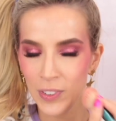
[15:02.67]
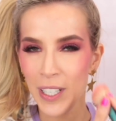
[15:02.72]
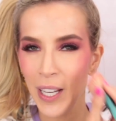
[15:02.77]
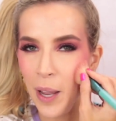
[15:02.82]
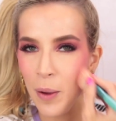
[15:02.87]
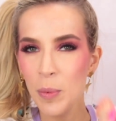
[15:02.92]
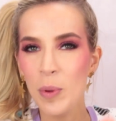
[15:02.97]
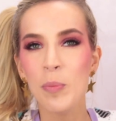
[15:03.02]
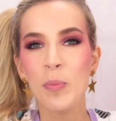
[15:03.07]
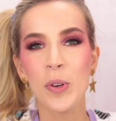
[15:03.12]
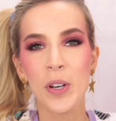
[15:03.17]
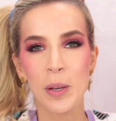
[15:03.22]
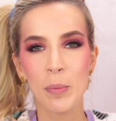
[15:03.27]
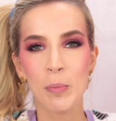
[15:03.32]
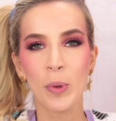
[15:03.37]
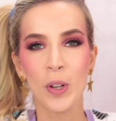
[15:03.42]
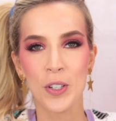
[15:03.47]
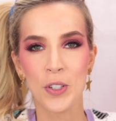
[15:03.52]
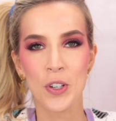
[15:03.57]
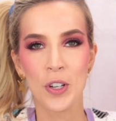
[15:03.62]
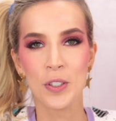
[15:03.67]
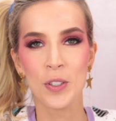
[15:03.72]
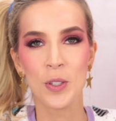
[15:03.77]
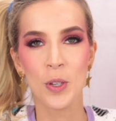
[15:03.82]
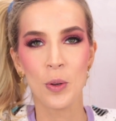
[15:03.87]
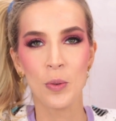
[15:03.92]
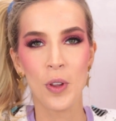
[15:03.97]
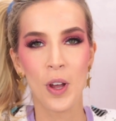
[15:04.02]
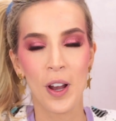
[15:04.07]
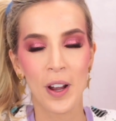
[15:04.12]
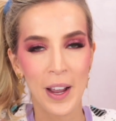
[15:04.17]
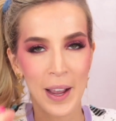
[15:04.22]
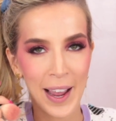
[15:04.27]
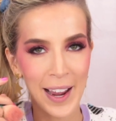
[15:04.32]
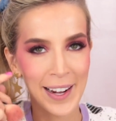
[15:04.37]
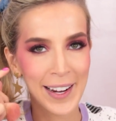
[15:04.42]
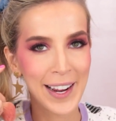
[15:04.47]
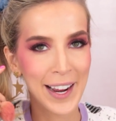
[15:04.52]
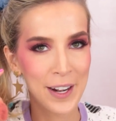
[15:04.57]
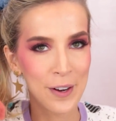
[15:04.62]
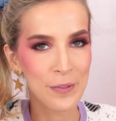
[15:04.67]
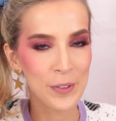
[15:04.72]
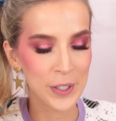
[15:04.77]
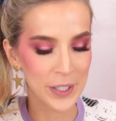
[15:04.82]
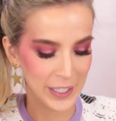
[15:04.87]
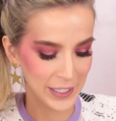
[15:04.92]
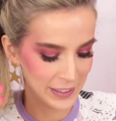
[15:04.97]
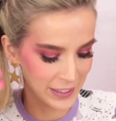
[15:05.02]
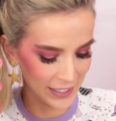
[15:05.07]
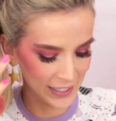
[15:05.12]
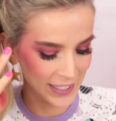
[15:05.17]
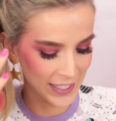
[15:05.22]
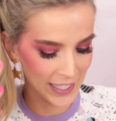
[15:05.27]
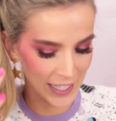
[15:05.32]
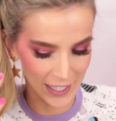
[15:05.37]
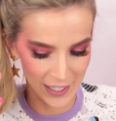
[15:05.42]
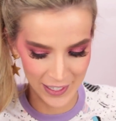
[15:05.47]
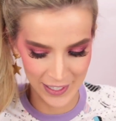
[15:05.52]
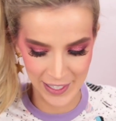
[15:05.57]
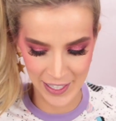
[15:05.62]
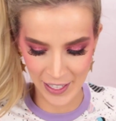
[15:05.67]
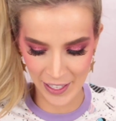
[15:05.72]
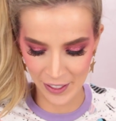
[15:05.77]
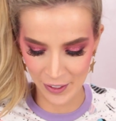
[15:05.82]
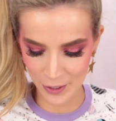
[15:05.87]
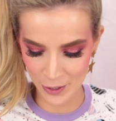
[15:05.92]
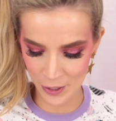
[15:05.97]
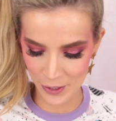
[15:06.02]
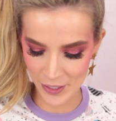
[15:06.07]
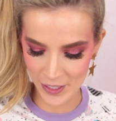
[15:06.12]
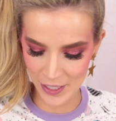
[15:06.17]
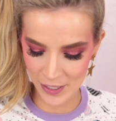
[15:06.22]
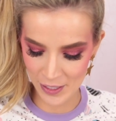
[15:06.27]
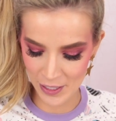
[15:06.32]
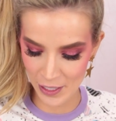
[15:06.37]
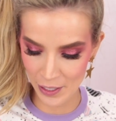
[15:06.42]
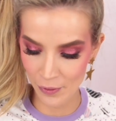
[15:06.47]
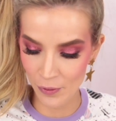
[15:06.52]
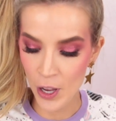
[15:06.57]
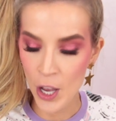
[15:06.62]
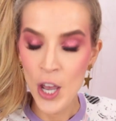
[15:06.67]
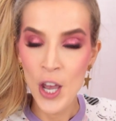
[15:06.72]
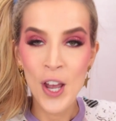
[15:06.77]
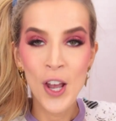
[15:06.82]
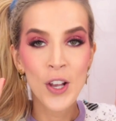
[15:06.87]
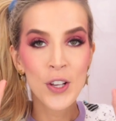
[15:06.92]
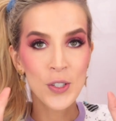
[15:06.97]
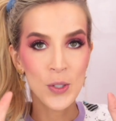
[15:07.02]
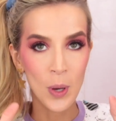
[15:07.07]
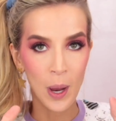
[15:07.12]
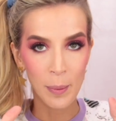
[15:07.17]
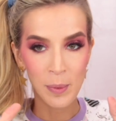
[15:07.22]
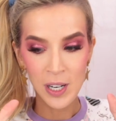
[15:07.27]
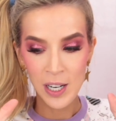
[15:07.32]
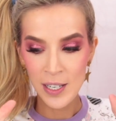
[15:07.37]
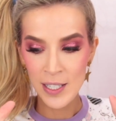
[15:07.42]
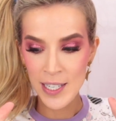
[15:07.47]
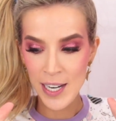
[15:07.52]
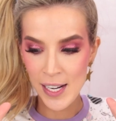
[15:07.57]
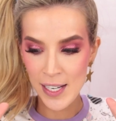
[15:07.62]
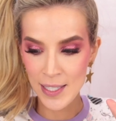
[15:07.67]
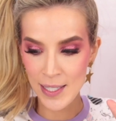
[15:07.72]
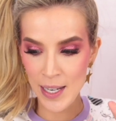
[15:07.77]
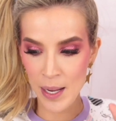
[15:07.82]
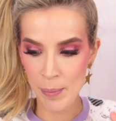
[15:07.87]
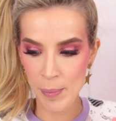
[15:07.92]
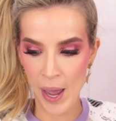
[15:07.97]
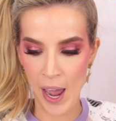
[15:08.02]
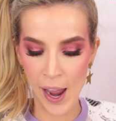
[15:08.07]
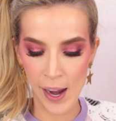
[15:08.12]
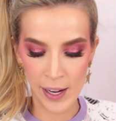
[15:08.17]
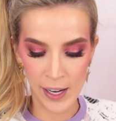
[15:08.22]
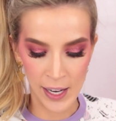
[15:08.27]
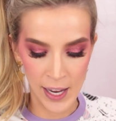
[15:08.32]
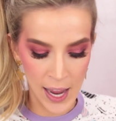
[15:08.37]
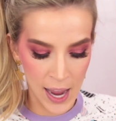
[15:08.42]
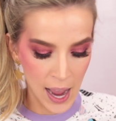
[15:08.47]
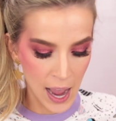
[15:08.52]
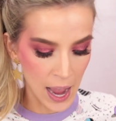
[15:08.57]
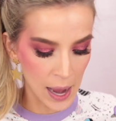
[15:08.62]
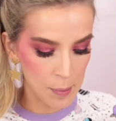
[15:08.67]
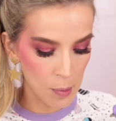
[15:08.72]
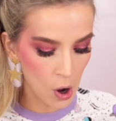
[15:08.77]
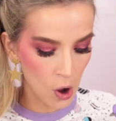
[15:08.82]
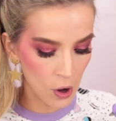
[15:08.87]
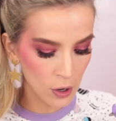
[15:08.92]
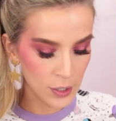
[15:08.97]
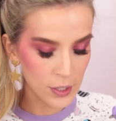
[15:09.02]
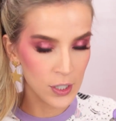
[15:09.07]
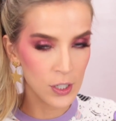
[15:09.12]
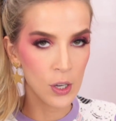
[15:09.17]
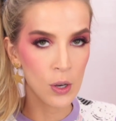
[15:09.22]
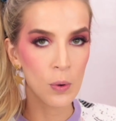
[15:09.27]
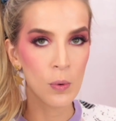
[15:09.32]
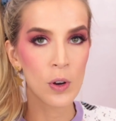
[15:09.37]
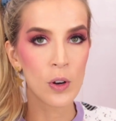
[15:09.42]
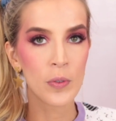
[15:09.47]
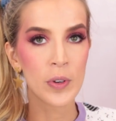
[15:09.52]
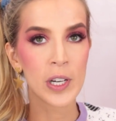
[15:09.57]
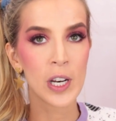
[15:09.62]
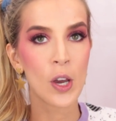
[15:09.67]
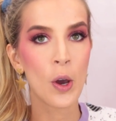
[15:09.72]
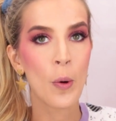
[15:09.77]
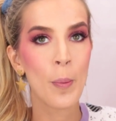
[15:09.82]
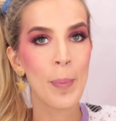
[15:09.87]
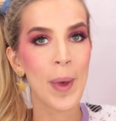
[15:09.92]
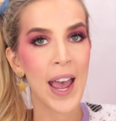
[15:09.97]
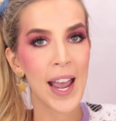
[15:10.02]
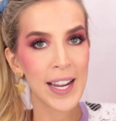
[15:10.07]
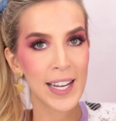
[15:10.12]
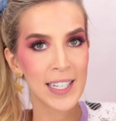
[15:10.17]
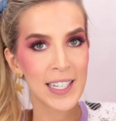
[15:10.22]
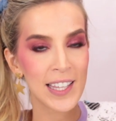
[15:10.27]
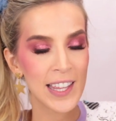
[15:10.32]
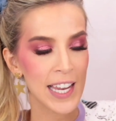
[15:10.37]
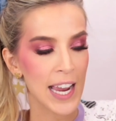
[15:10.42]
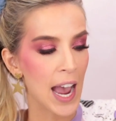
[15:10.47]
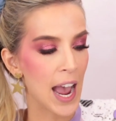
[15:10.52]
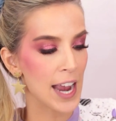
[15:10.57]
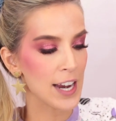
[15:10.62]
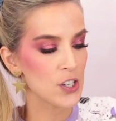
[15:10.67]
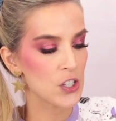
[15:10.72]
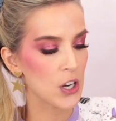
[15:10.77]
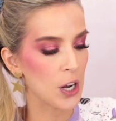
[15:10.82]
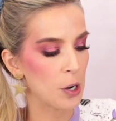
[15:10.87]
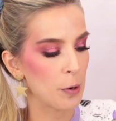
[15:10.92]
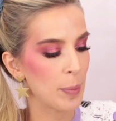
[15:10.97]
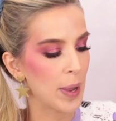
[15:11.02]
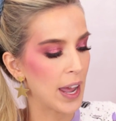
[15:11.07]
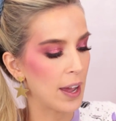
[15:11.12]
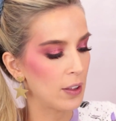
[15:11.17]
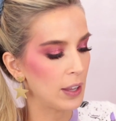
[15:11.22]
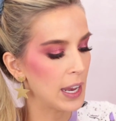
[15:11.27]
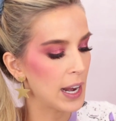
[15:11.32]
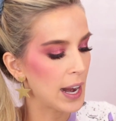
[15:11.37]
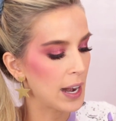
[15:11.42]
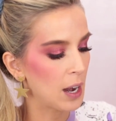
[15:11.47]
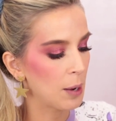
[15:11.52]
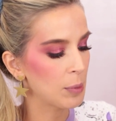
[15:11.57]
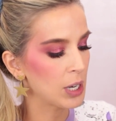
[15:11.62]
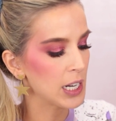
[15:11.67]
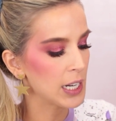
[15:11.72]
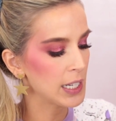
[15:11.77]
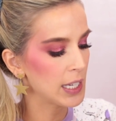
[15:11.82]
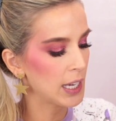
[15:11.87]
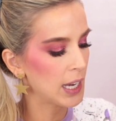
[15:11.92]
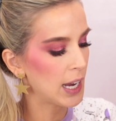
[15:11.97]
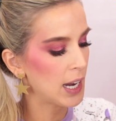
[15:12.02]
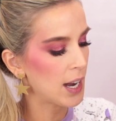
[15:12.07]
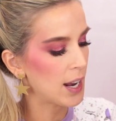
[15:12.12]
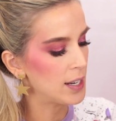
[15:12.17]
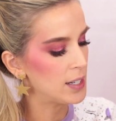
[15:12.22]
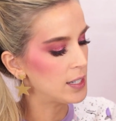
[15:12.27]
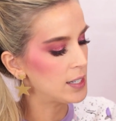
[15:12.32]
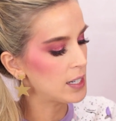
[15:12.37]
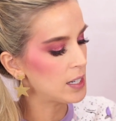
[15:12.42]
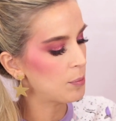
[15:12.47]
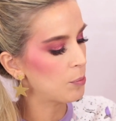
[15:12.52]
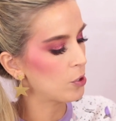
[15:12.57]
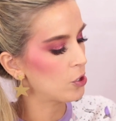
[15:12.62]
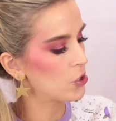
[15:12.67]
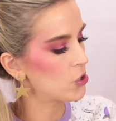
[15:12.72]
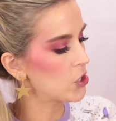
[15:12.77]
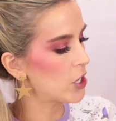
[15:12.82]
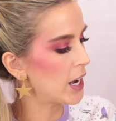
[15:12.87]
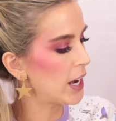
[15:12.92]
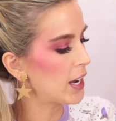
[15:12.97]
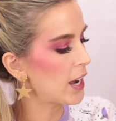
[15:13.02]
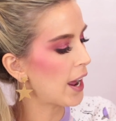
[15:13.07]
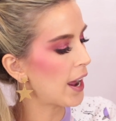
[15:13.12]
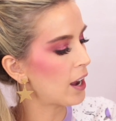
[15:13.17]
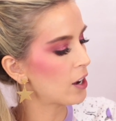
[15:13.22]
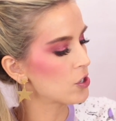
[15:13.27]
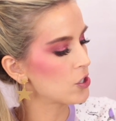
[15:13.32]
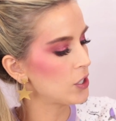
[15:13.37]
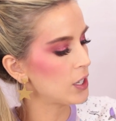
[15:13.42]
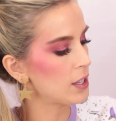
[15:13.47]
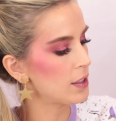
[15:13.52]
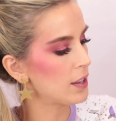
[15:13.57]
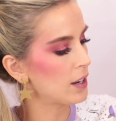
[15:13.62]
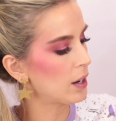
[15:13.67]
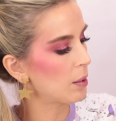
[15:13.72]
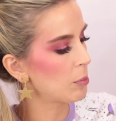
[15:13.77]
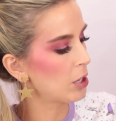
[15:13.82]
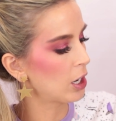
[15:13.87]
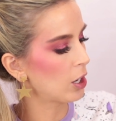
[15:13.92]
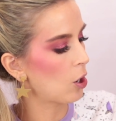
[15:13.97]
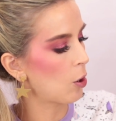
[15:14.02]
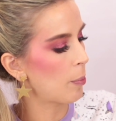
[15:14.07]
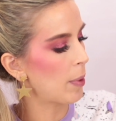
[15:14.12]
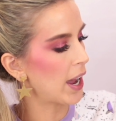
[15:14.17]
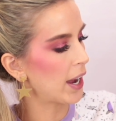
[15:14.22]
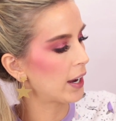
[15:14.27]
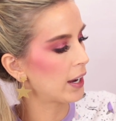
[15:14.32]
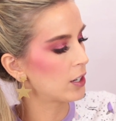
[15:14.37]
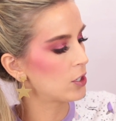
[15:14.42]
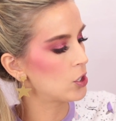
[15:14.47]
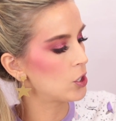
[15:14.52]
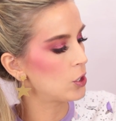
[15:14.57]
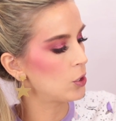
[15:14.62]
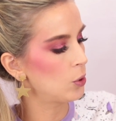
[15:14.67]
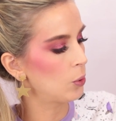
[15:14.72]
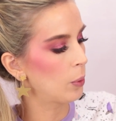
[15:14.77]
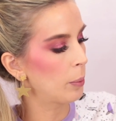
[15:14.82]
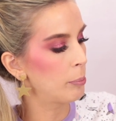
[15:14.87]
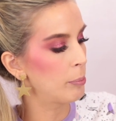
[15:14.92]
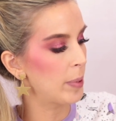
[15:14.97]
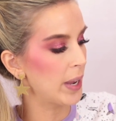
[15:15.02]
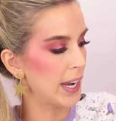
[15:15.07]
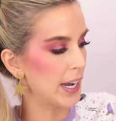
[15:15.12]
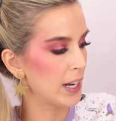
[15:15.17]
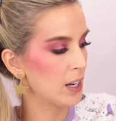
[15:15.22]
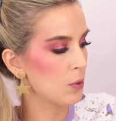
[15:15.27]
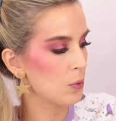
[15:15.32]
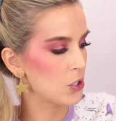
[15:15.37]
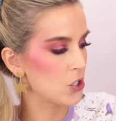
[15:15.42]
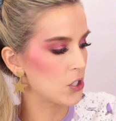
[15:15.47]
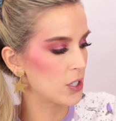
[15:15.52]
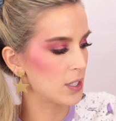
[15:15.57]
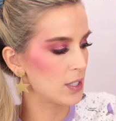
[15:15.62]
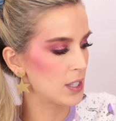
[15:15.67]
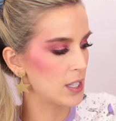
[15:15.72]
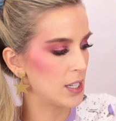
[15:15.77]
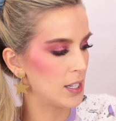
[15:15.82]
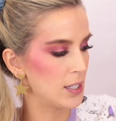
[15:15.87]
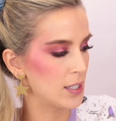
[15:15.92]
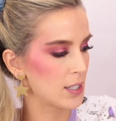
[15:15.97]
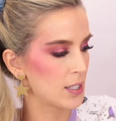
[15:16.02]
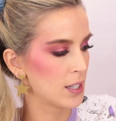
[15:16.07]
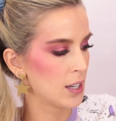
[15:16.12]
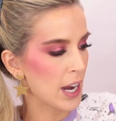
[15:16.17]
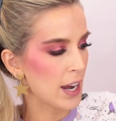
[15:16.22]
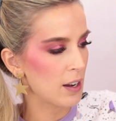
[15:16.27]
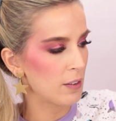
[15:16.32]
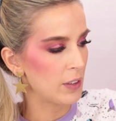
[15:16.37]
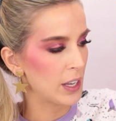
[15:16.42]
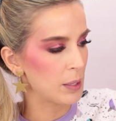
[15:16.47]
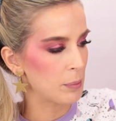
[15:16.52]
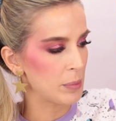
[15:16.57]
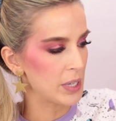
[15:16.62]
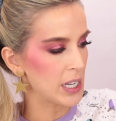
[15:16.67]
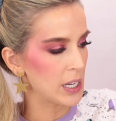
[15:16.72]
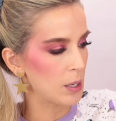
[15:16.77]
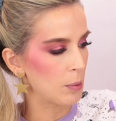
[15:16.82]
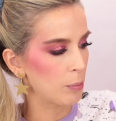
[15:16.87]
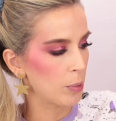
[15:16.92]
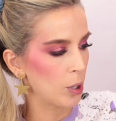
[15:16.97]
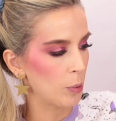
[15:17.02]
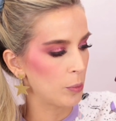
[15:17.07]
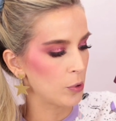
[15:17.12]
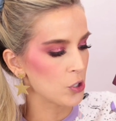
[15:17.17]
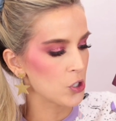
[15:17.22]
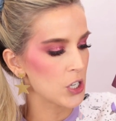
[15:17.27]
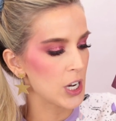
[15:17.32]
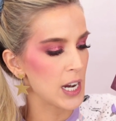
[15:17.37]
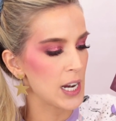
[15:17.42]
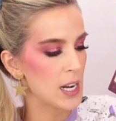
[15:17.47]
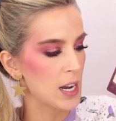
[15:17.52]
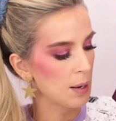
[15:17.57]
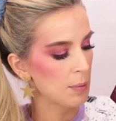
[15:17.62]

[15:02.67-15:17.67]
Like, I've been putting blush on so long, I kind of feel like the skin is getting a little sensitive. So I'm gonna take a step back. I'm also going to go back into the eyeshadow palette and I'm gonna get a deeper shade. I actually think I'm gonna go back to Bing, which is this kind of like medium purple shade.